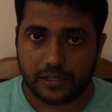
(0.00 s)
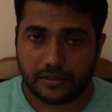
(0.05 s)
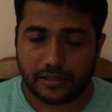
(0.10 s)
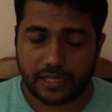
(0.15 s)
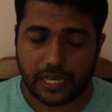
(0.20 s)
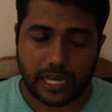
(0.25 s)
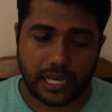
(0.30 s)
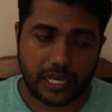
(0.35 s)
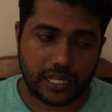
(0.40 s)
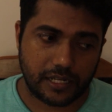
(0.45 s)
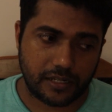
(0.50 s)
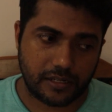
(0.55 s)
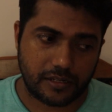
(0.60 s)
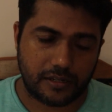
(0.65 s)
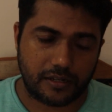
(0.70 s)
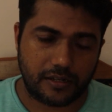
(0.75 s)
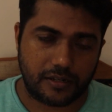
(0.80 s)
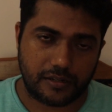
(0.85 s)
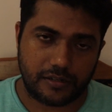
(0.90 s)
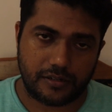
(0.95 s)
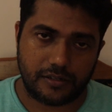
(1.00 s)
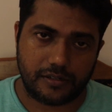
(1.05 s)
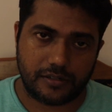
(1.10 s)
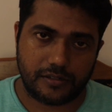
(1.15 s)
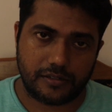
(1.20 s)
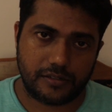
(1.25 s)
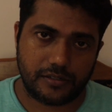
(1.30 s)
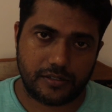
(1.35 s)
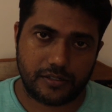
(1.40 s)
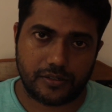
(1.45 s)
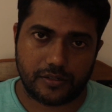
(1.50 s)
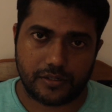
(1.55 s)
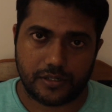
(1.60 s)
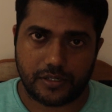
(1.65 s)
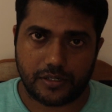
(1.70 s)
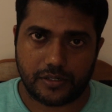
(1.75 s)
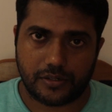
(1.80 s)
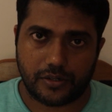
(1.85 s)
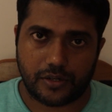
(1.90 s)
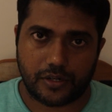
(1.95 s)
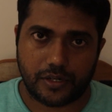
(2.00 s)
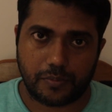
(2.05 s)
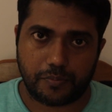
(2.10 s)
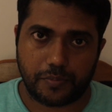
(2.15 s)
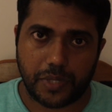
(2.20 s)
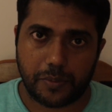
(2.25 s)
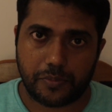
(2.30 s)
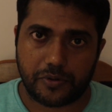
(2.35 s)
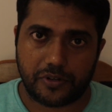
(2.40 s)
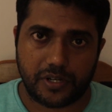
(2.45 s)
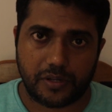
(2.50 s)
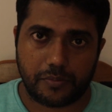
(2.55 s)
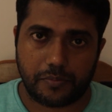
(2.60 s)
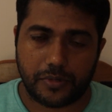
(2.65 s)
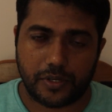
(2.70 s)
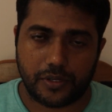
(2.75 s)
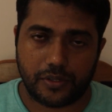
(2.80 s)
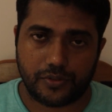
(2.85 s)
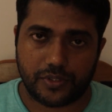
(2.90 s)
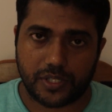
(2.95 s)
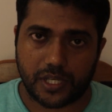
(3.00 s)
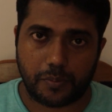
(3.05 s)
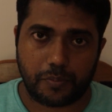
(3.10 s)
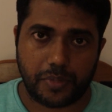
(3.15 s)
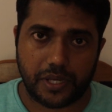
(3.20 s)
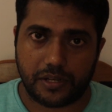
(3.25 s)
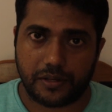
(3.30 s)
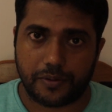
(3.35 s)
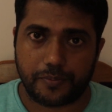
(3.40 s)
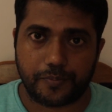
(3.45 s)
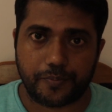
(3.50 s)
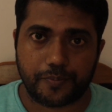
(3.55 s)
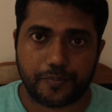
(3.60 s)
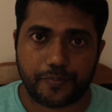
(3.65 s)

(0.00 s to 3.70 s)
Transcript: than on a paper using a pen.